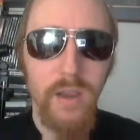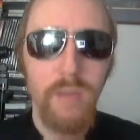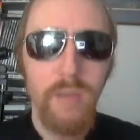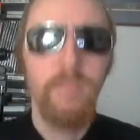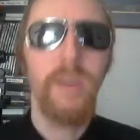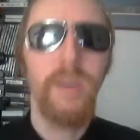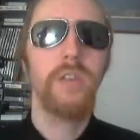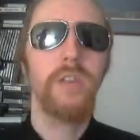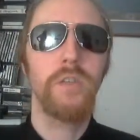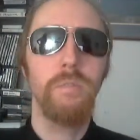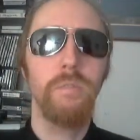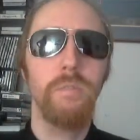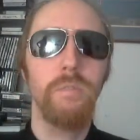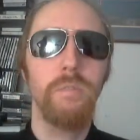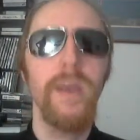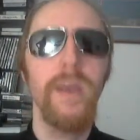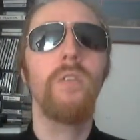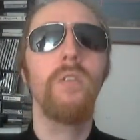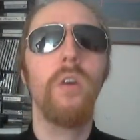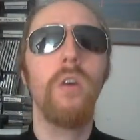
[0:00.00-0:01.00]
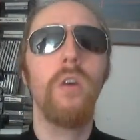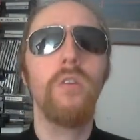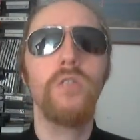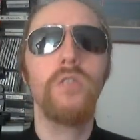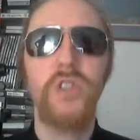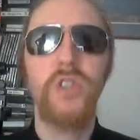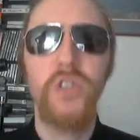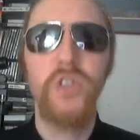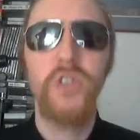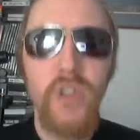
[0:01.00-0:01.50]
Because men are all
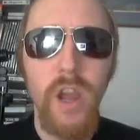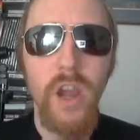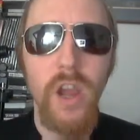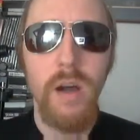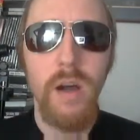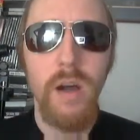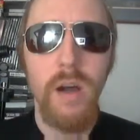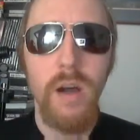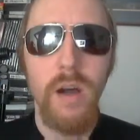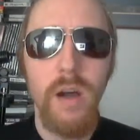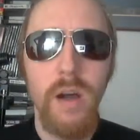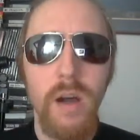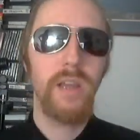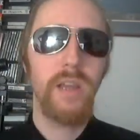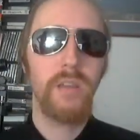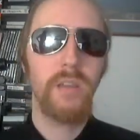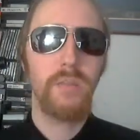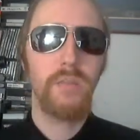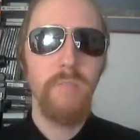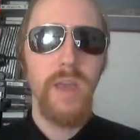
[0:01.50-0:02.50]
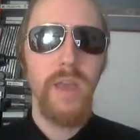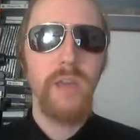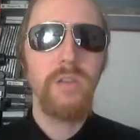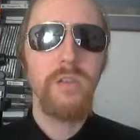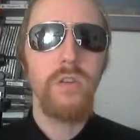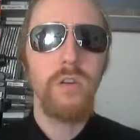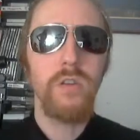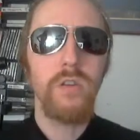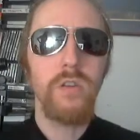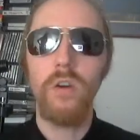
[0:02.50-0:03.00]
scum. Because men
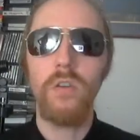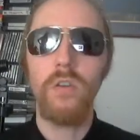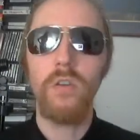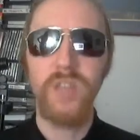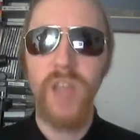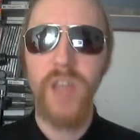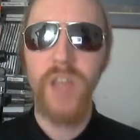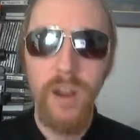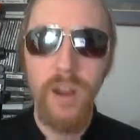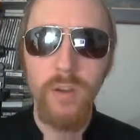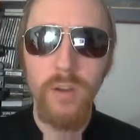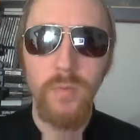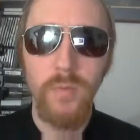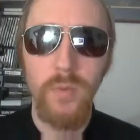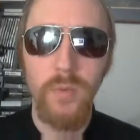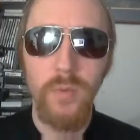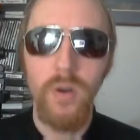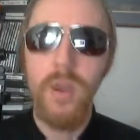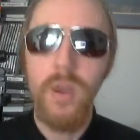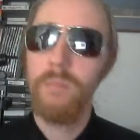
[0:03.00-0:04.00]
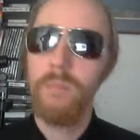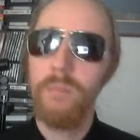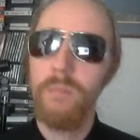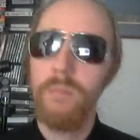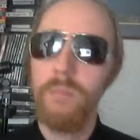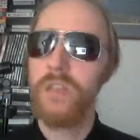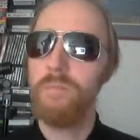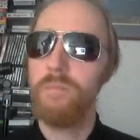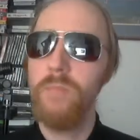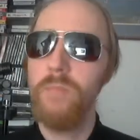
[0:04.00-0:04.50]
are all terrible.
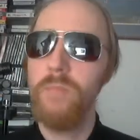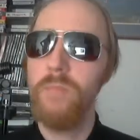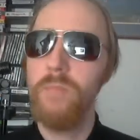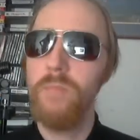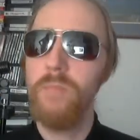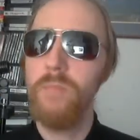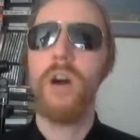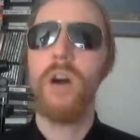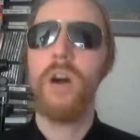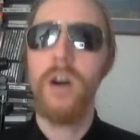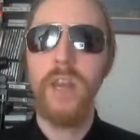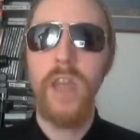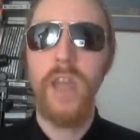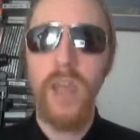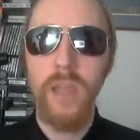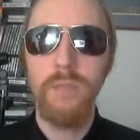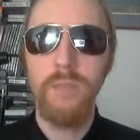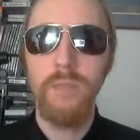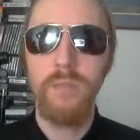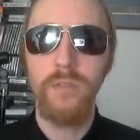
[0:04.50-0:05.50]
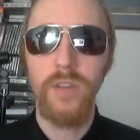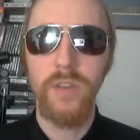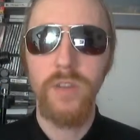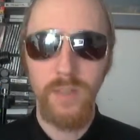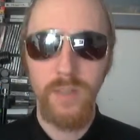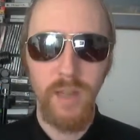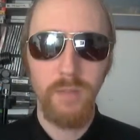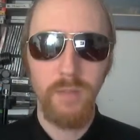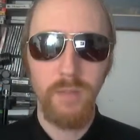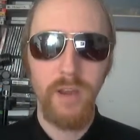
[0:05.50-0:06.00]
Because men are unable to
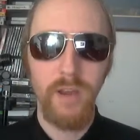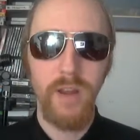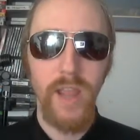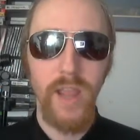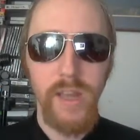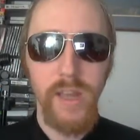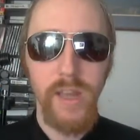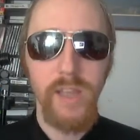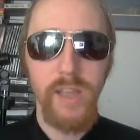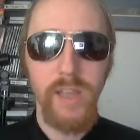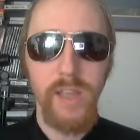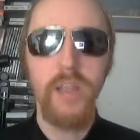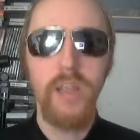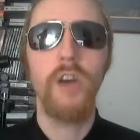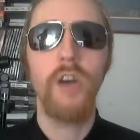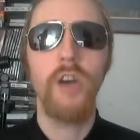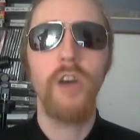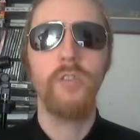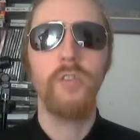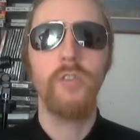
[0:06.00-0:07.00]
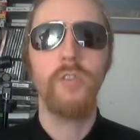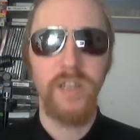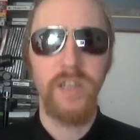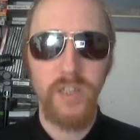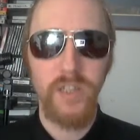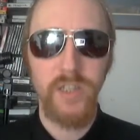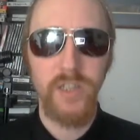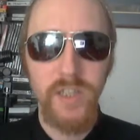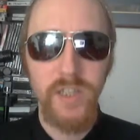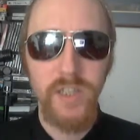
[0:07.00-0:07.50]
think about anything other than
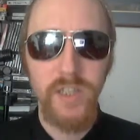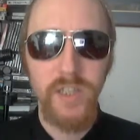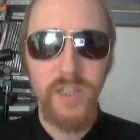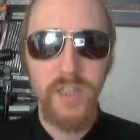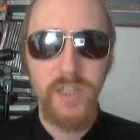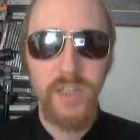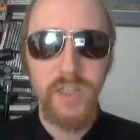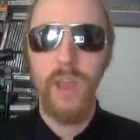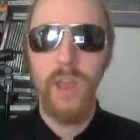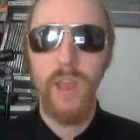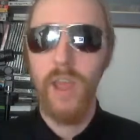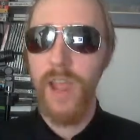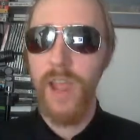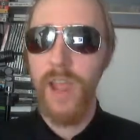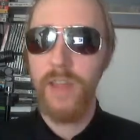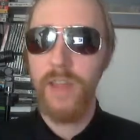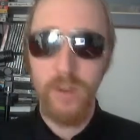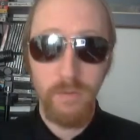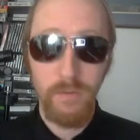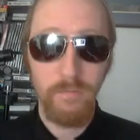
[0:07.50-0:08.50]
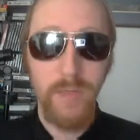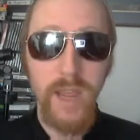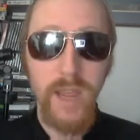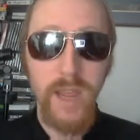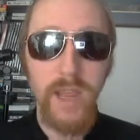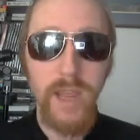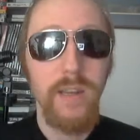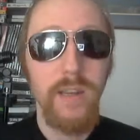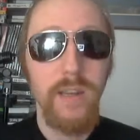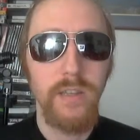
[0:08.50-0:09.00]
sex and their
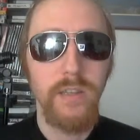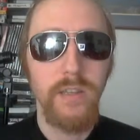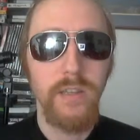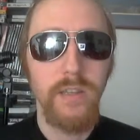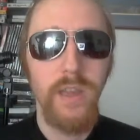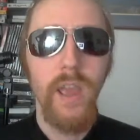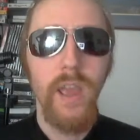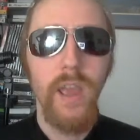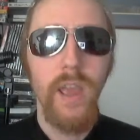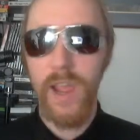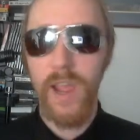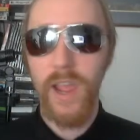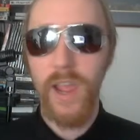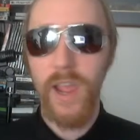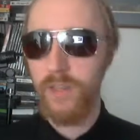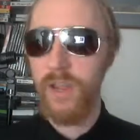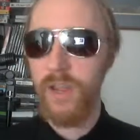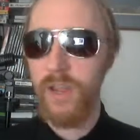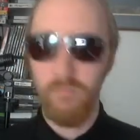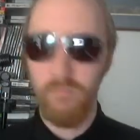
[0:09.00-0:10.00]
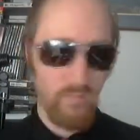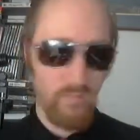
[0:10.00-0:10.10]
penis. And they